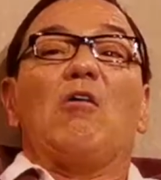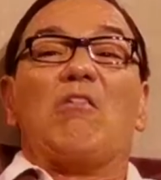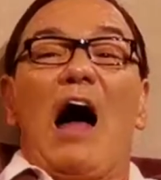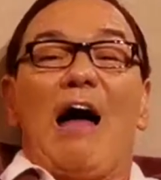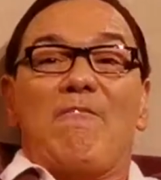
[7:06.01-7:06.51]

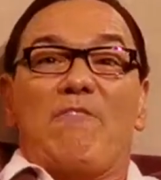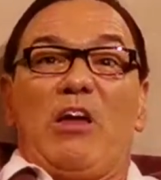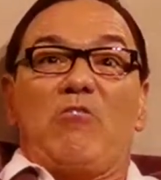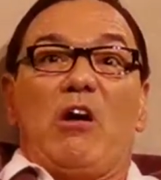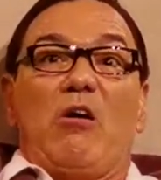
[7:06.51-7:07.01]
right,
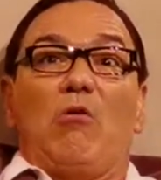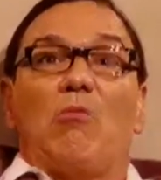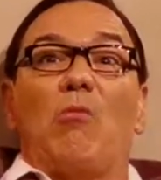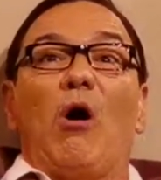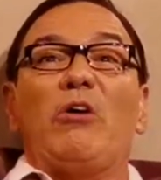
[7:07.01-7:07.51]
Vera,
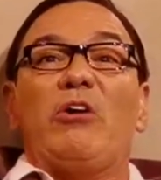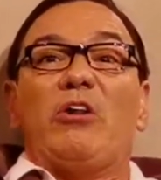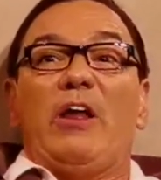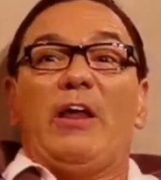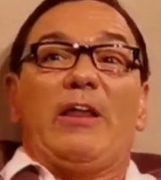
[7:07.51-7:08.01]
what you
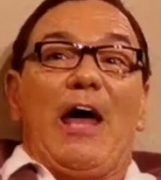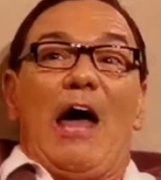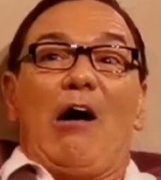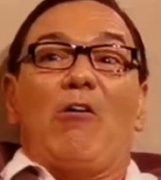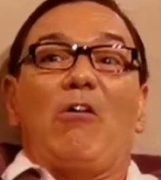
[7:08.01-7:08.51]
need
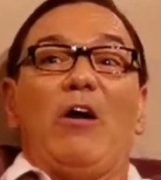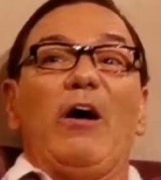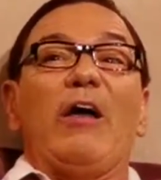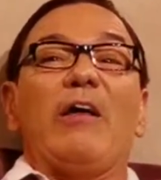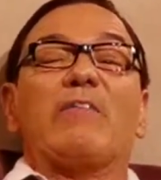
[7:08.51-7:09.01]
now
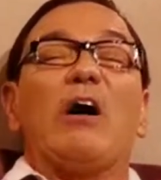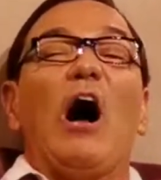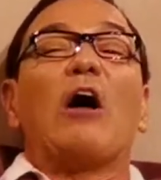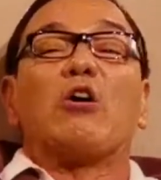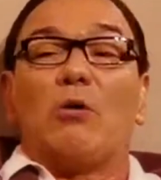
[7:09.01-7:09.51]
is
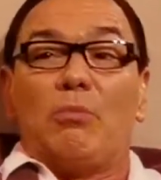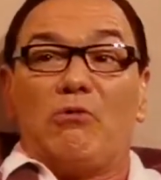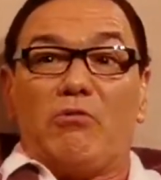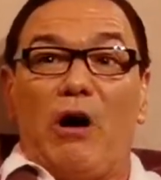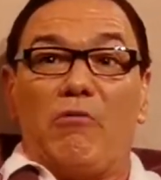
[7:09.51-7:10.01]
a cup
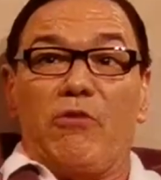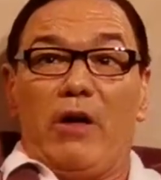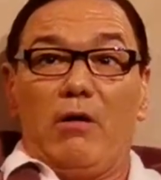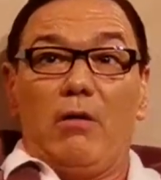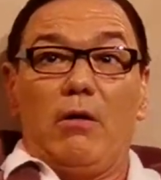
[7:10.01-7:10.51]
of coffee.